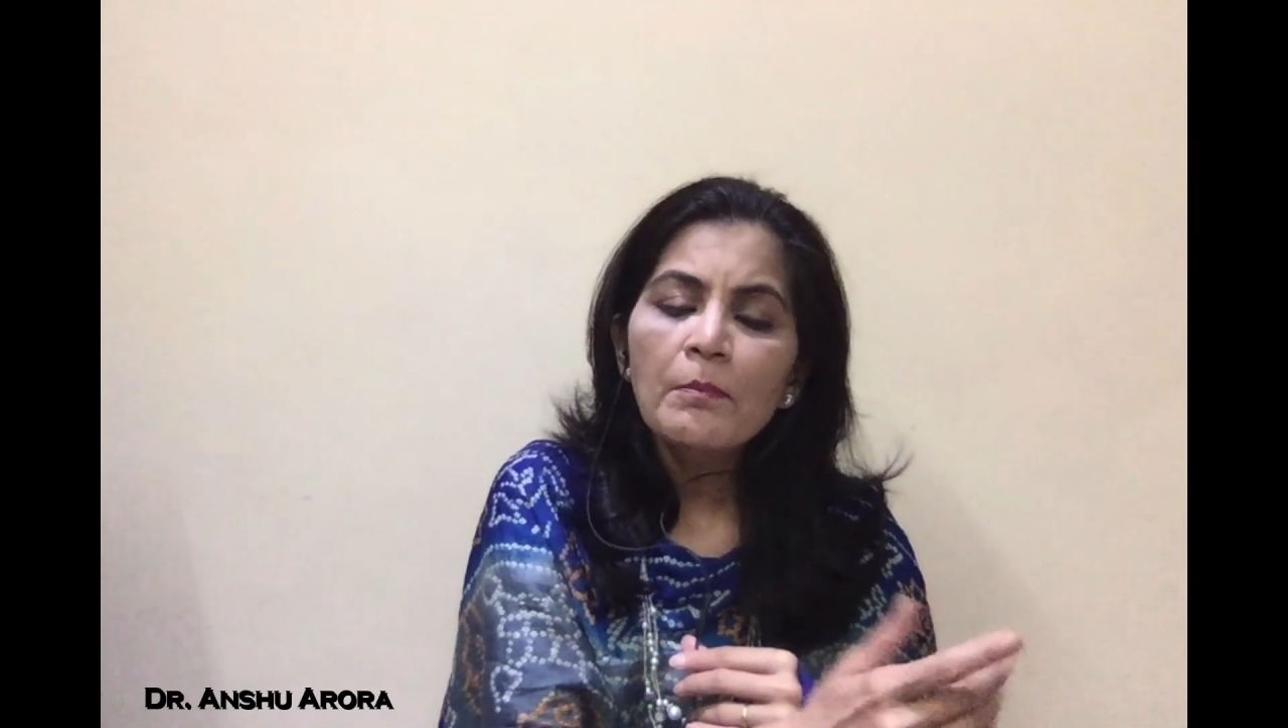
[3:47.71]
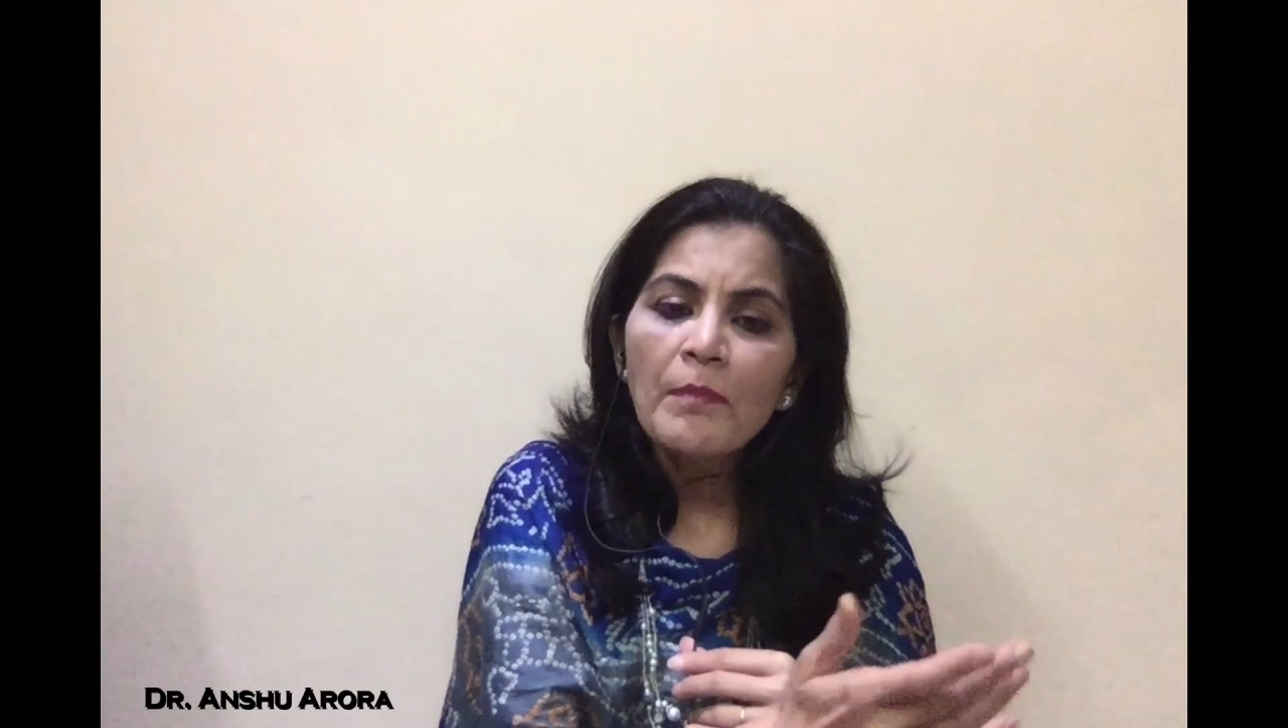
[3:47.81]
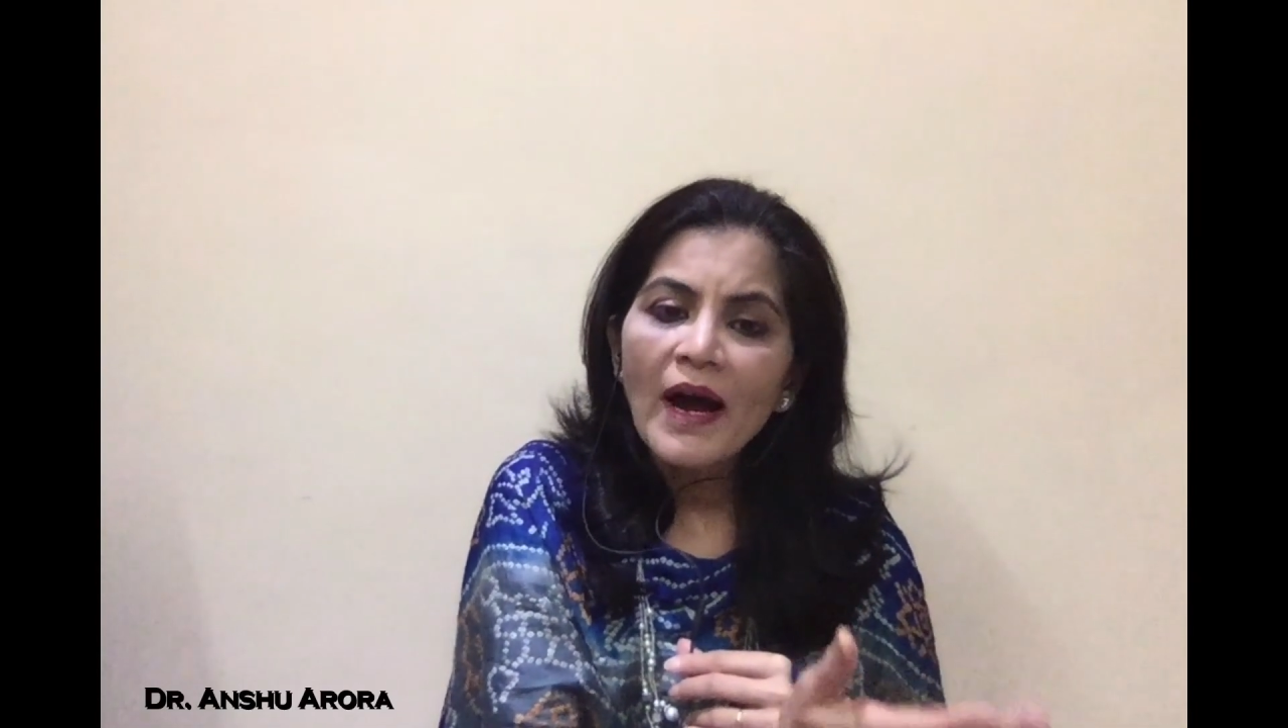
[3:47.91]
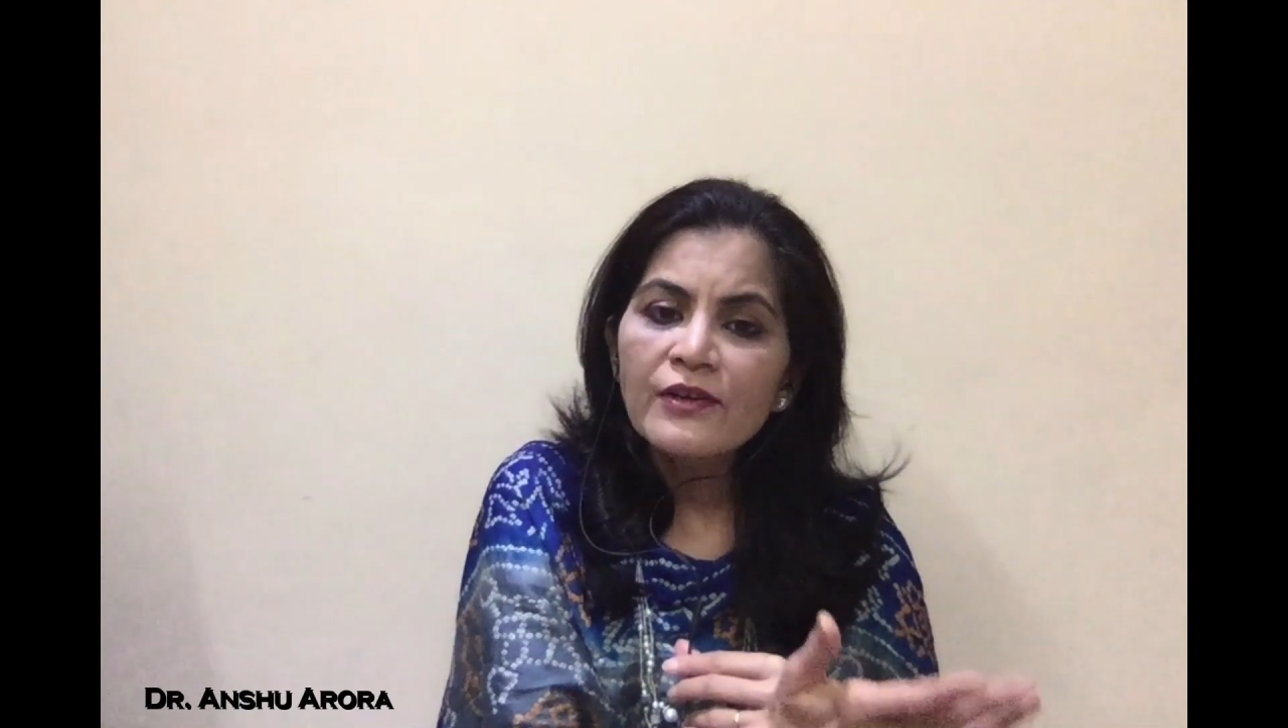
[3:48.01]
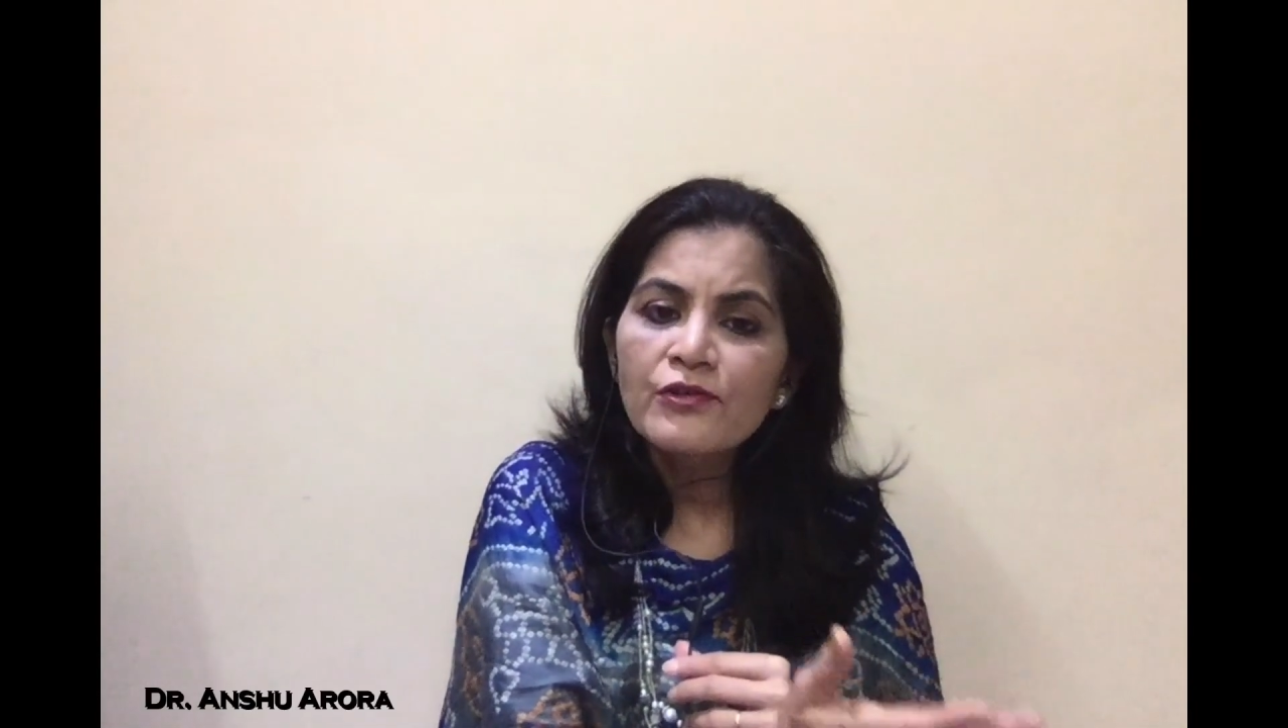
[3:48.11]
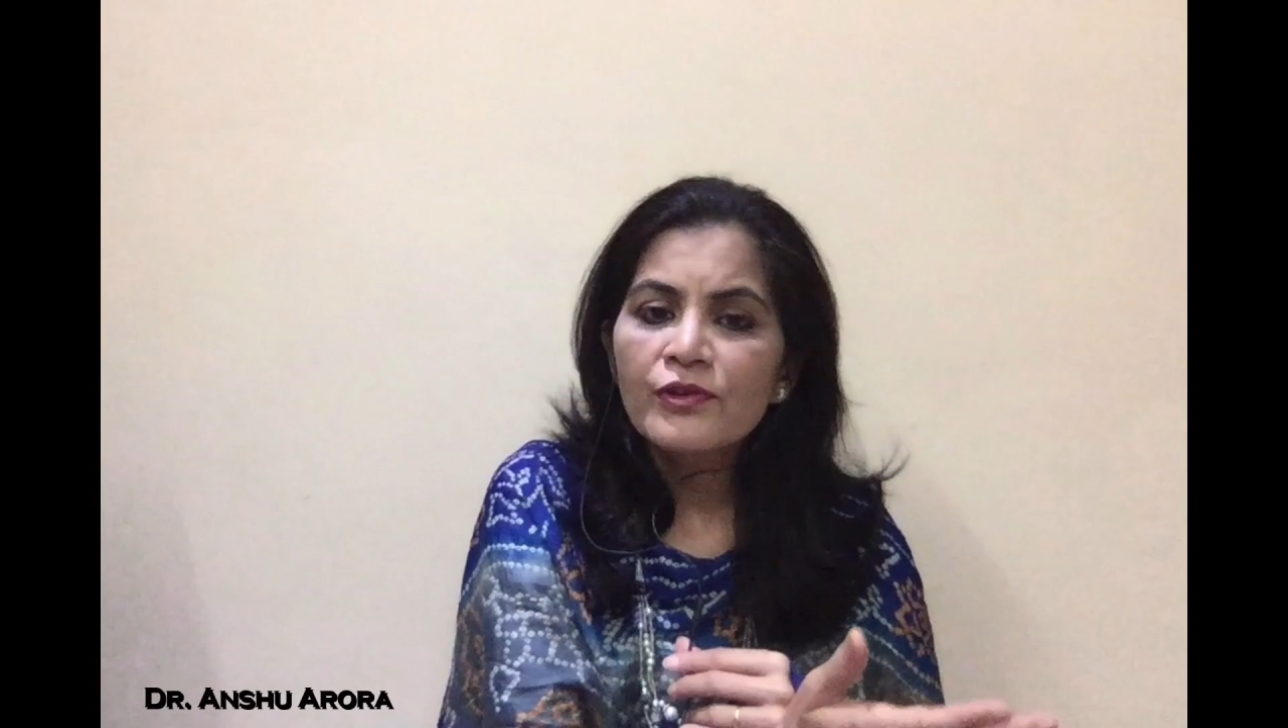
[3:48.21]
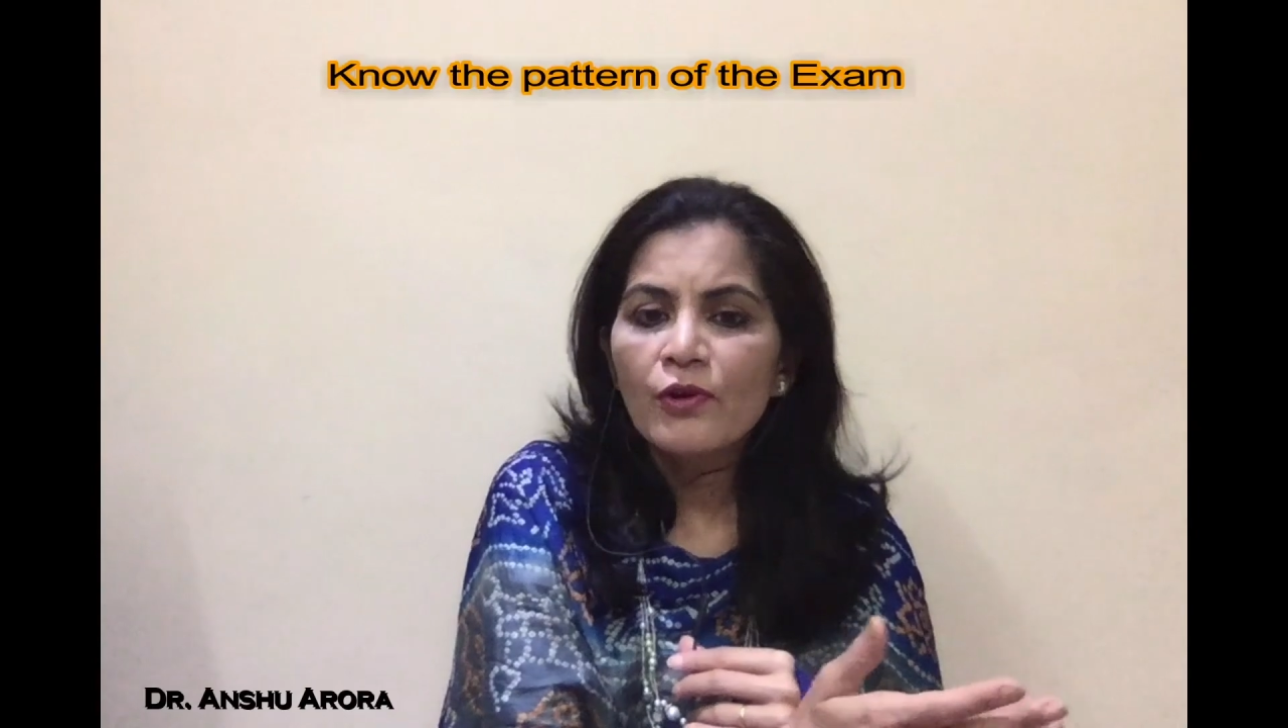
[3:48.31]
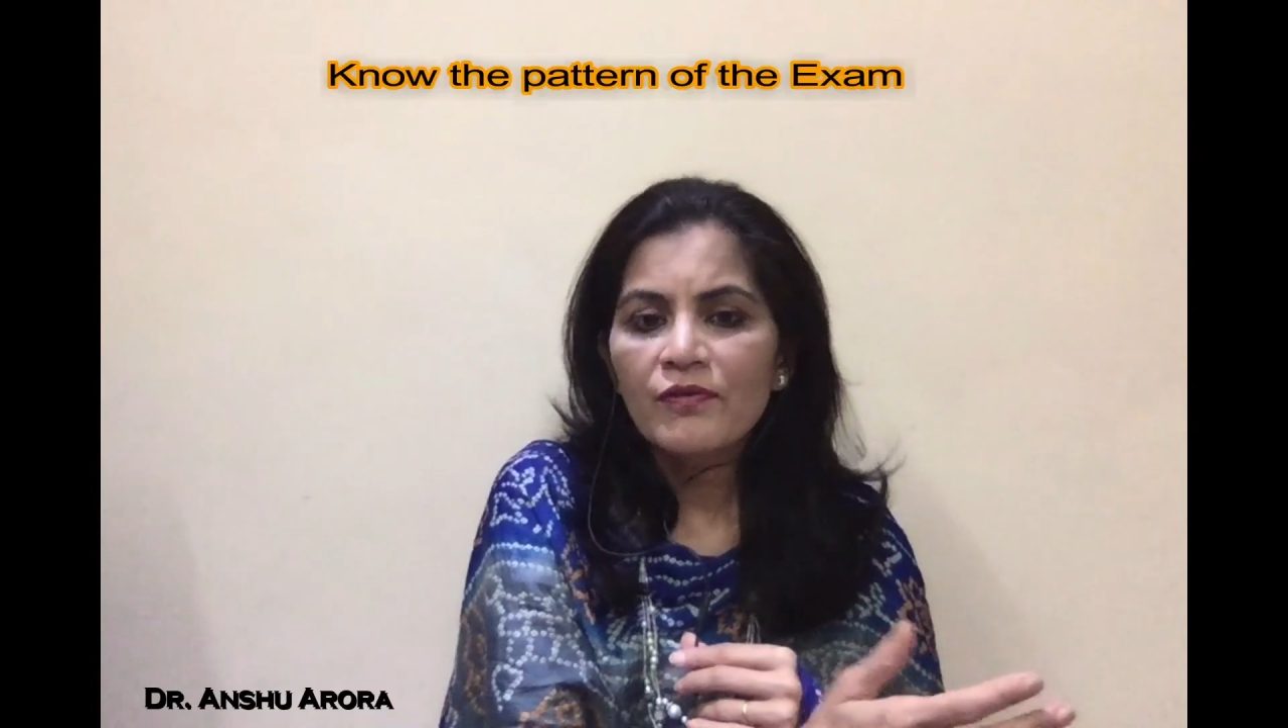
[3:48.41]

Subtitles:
pattern of